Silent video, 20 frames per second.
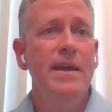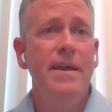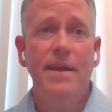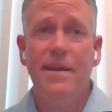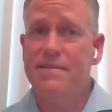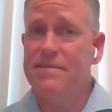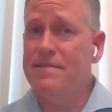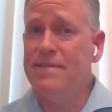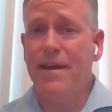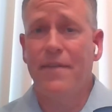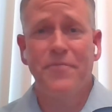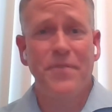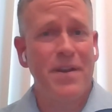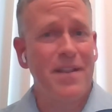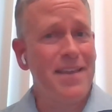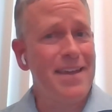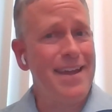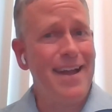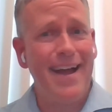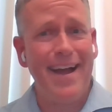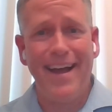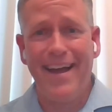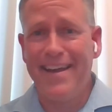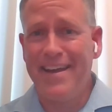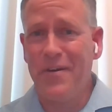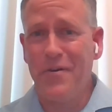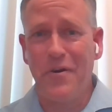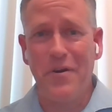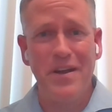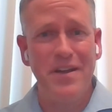It's definitely a high
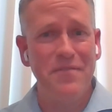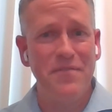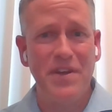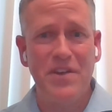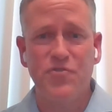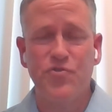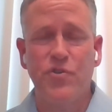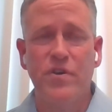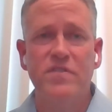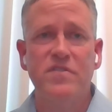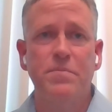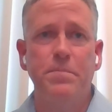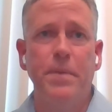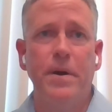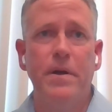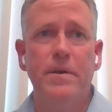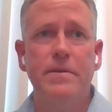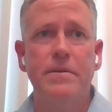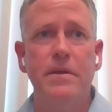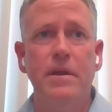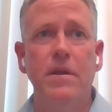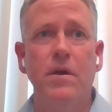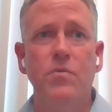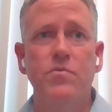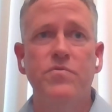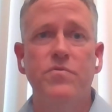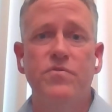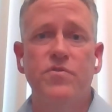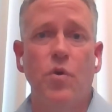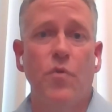area of interest, but
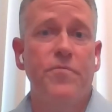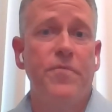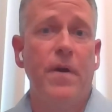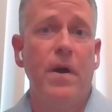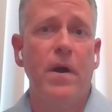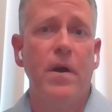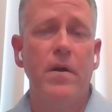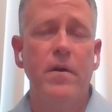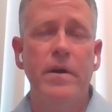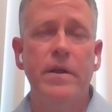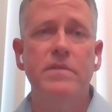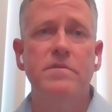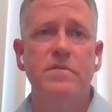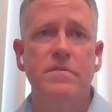so far